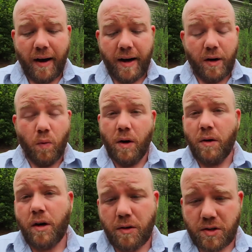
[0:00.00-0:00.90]
It will
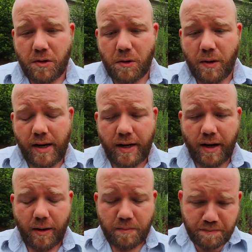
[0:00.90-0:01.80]
go to
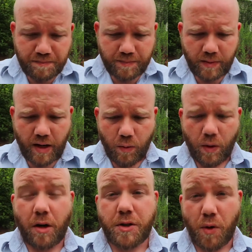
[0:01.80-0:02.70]

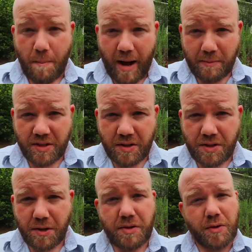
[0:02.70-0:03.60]
a map sensor,